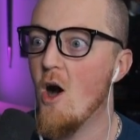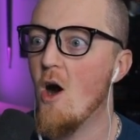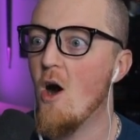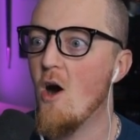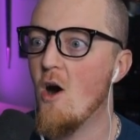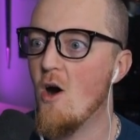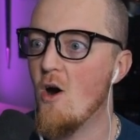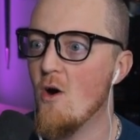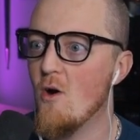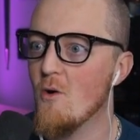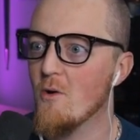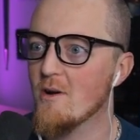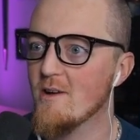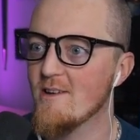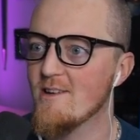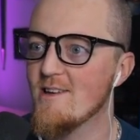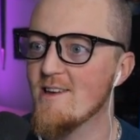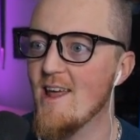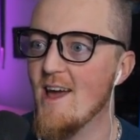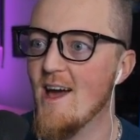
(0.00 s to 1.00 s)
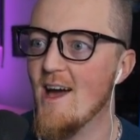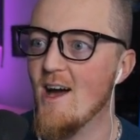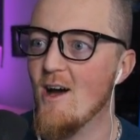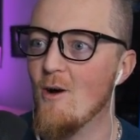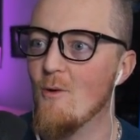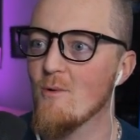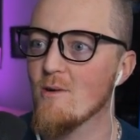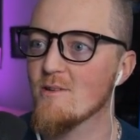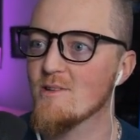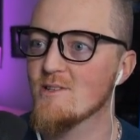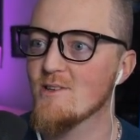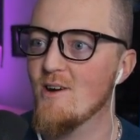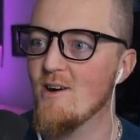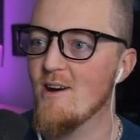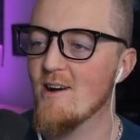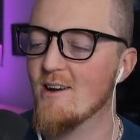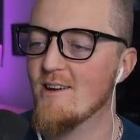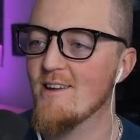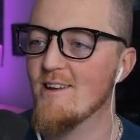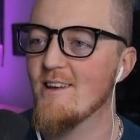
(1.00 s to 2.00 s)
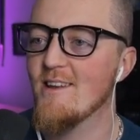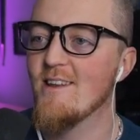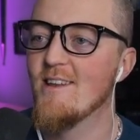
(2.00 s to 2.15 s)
Hulk. Now we're talking.